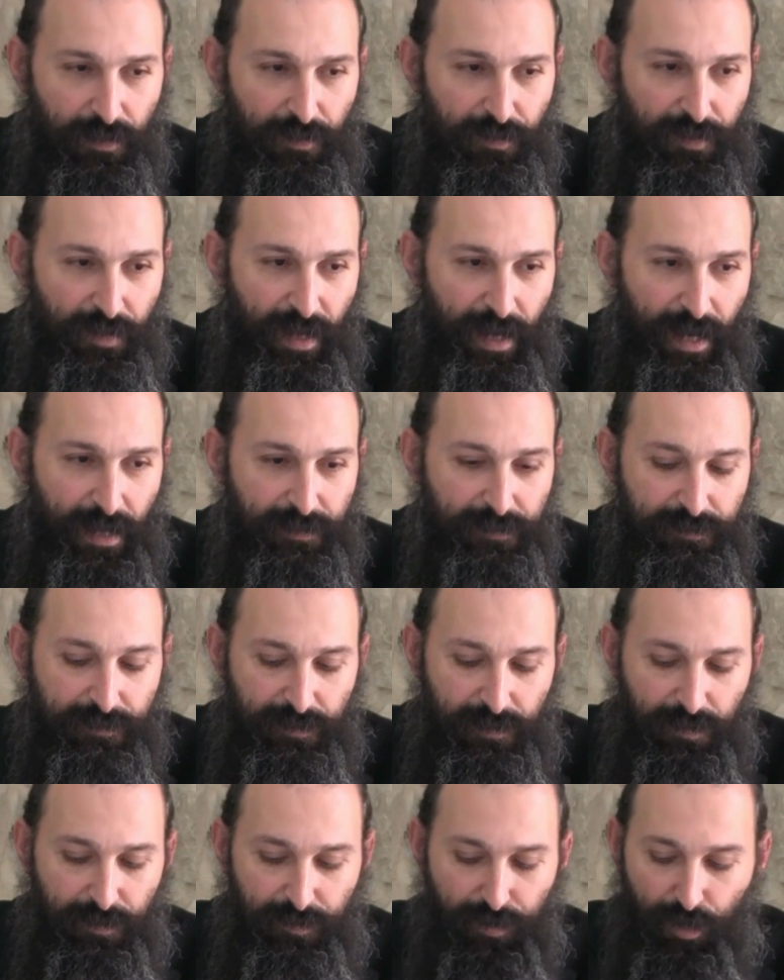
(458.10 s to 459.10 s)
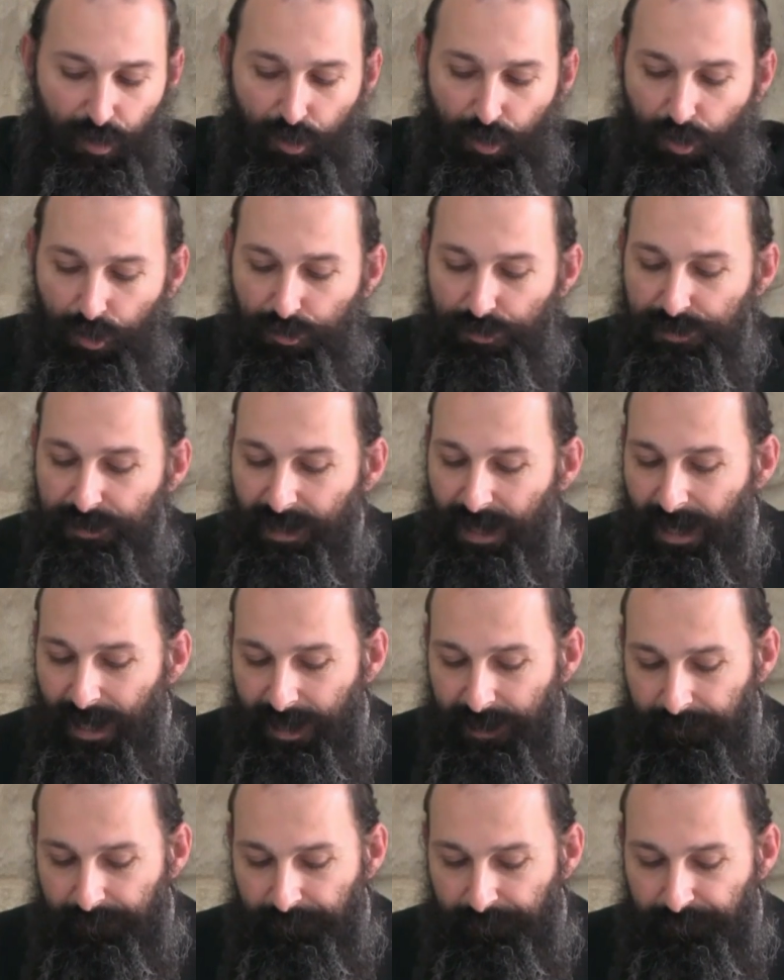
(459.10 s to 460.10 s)
that the whole
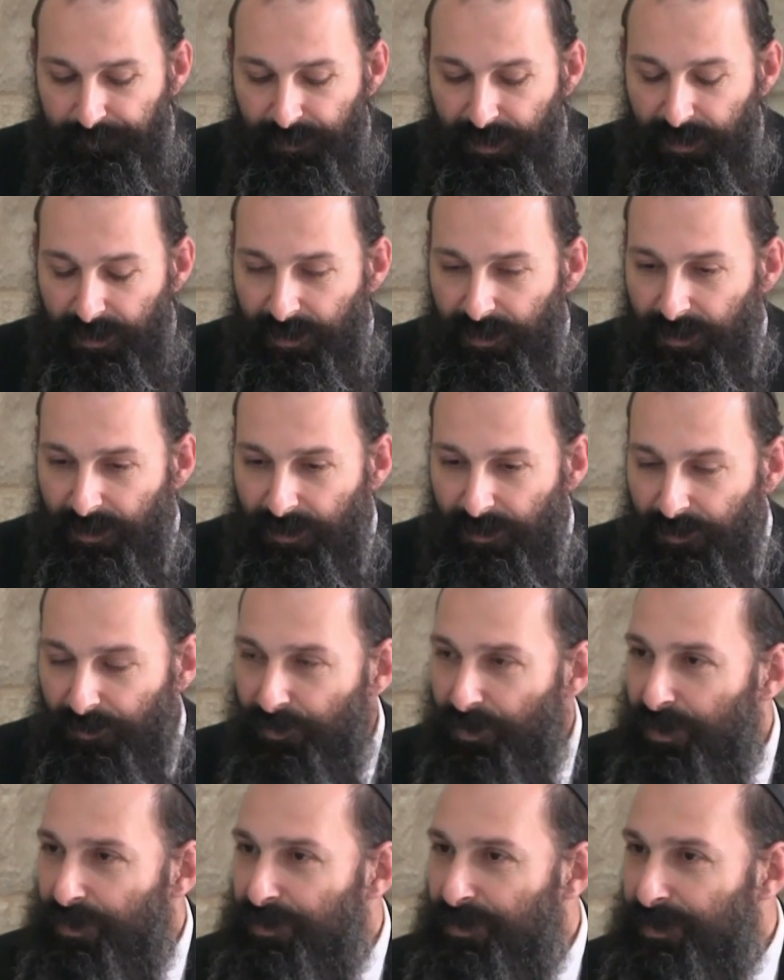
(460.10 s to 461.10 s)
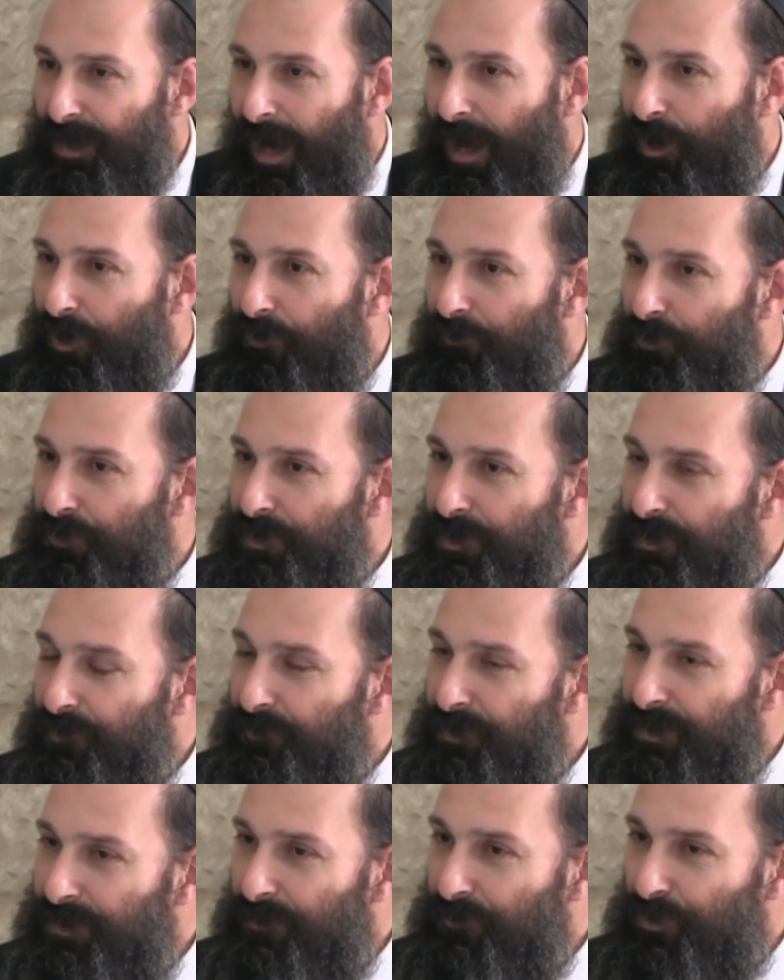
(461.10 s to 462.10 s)
time that Yaakov was
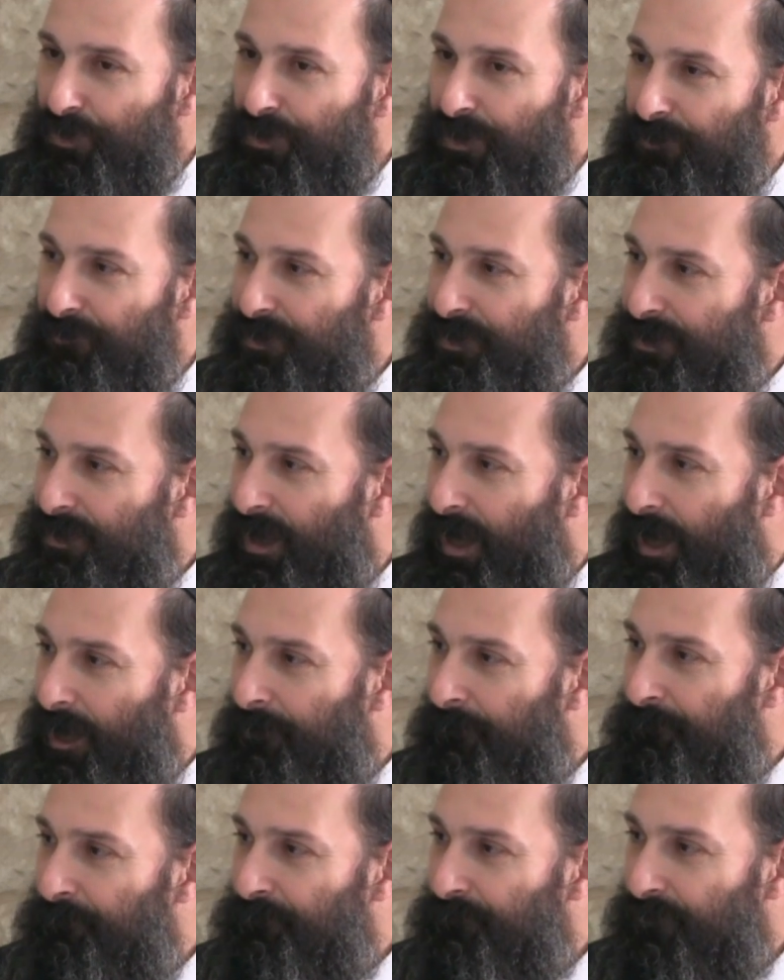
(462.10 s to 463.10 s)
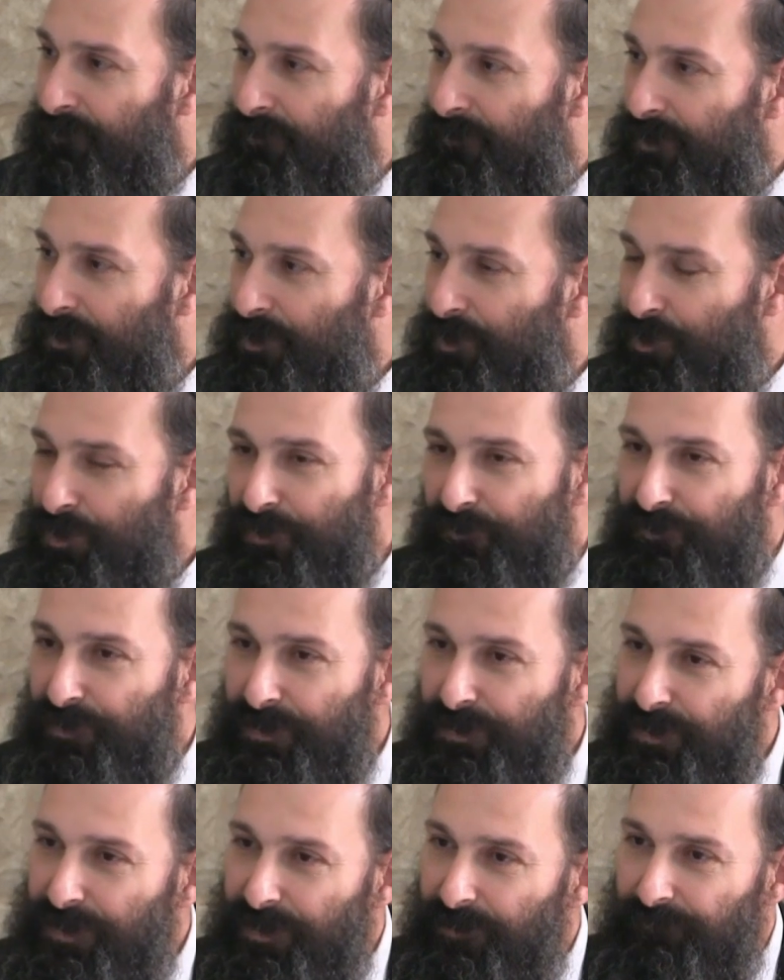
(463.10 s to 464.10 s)
in Mitzrayim, Yosef
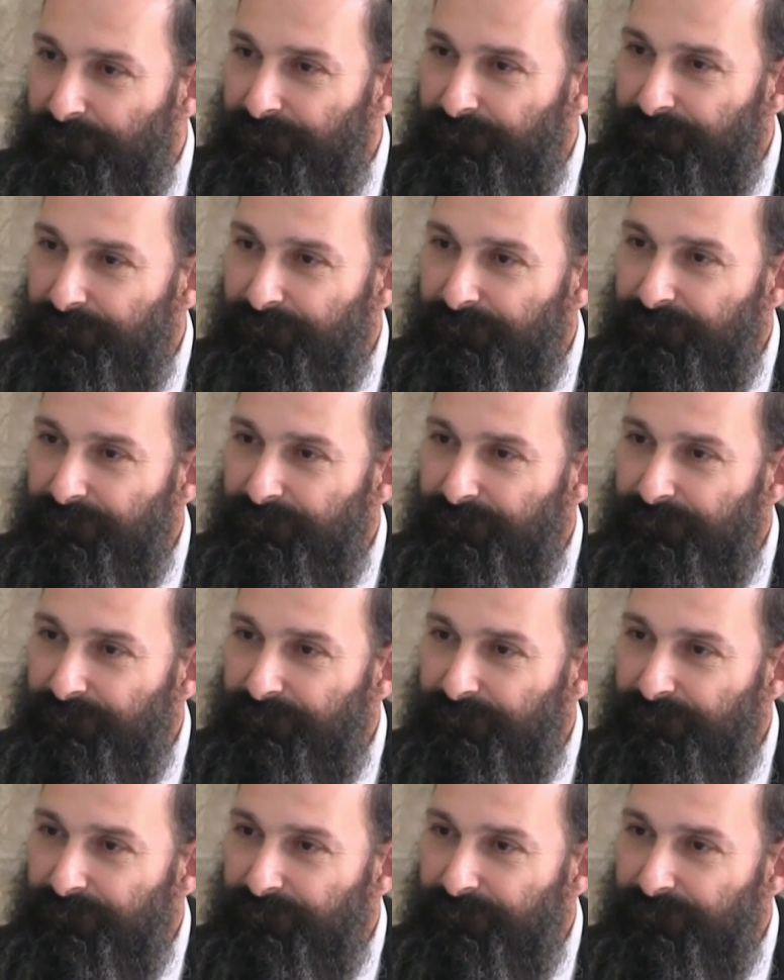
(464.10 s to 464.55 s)
didn't see him.